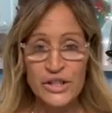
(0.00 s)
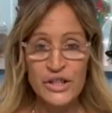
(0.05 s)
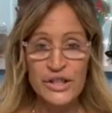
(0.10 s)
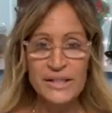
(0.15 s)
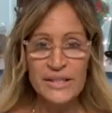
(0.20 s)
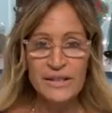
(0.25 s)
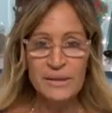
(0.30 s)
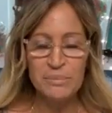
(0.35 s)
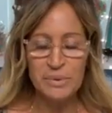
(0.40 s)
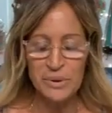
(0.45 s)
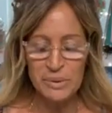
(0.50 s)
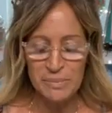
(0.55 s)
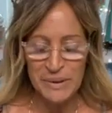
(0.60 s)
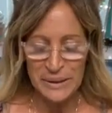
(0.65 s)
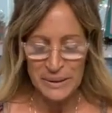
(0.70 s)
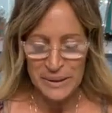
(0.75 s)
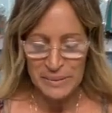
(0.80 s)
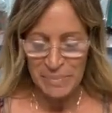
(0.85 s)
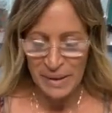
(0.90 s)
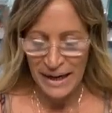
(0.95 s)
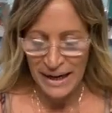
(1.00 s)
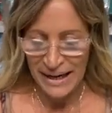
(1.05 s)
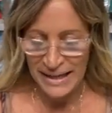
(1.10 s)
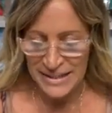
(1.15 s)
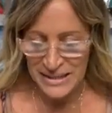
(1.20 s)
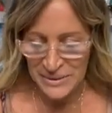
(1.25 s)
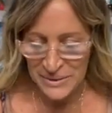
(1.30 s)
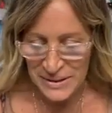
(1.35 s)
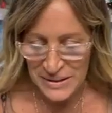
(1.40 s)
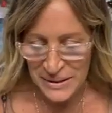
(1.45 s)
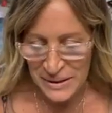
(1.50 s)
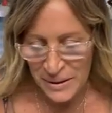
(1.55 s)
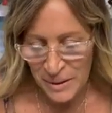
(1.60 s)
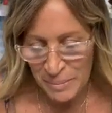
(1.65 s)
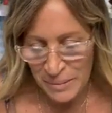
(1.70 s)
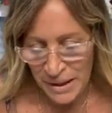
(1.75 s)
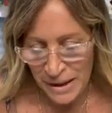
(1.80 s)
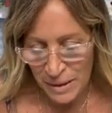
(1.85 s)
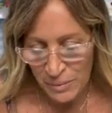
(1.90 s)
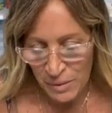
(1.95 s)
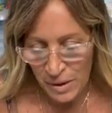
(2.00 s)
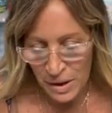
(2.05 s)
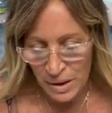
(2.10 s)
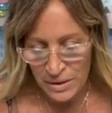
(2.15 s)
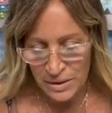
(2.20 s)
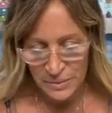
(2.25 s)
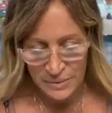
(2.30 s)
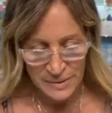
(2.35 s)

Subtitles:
she did a blueberry pie. So I was like, oh my God, we're all